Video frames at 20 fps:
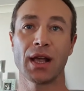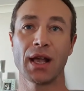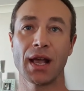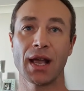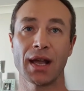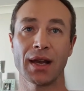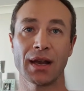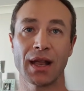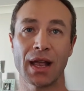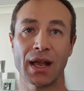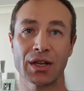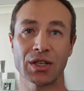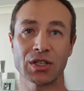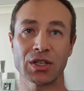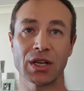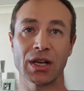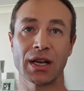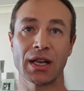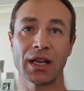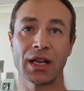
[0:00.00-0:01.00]
and
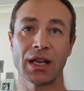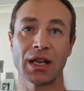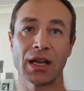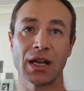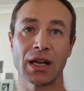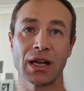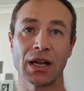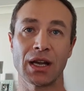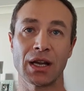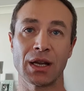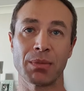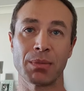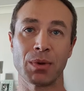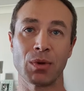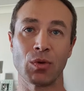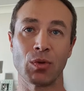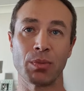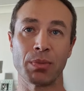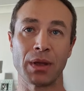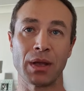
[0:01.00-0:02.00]
actually it
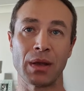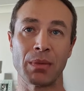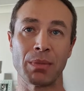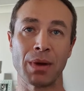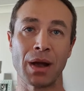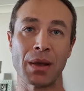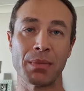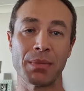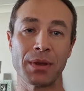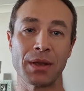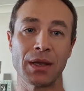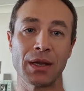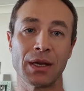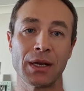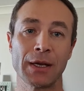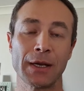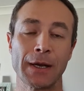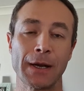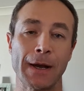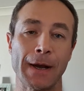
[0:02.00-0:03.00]
might be
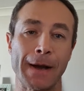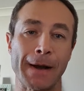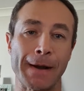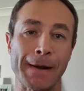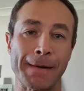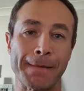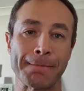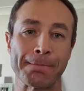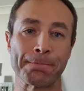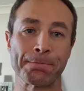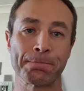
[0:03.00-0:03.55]
a